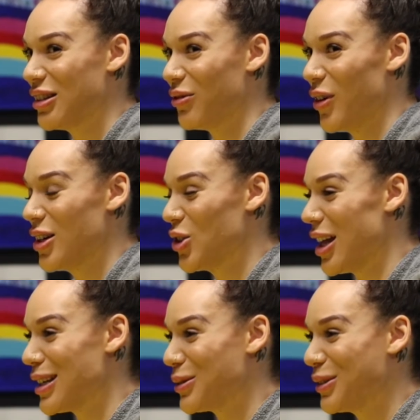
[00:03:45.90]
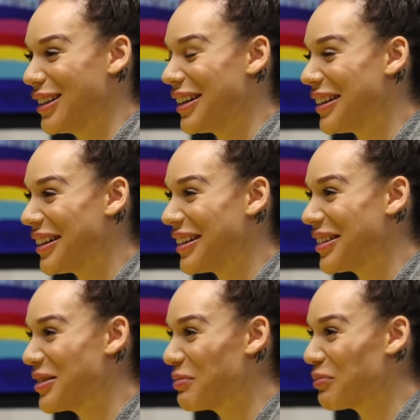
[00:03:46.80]
and French. That's what
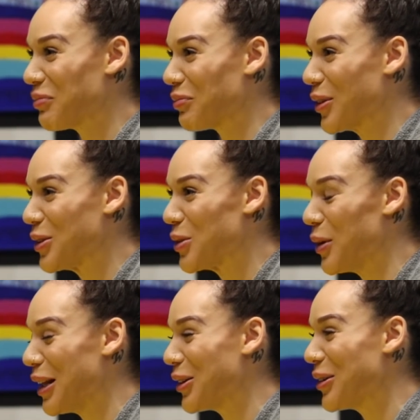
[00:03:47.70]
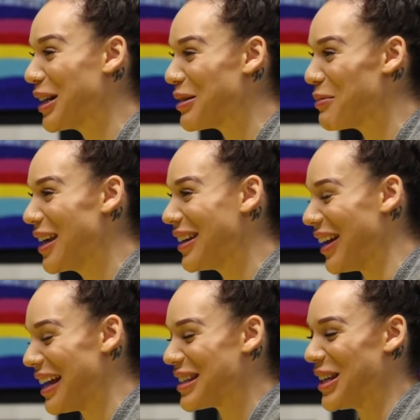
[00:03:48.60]
23andMe
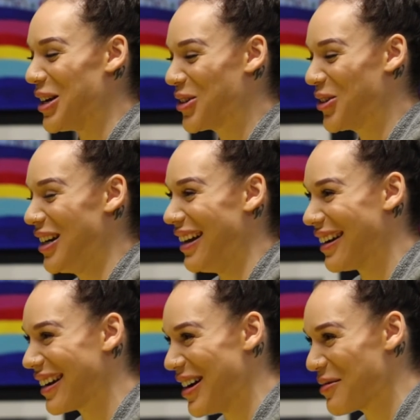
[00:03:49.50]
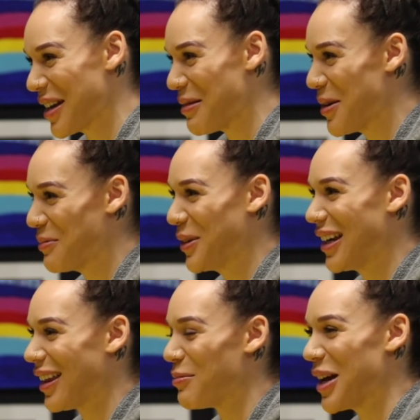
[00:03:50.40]
Ancestry.com came up
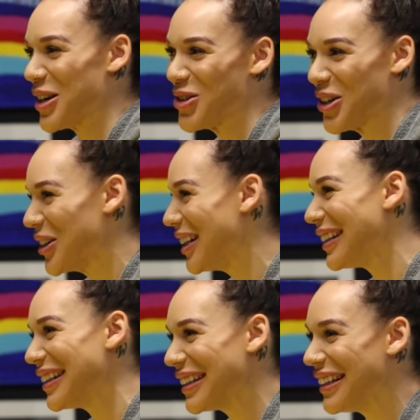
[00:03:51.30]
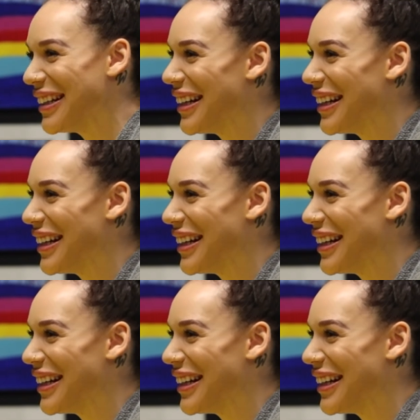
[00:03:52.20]
with. I'm Nigerian.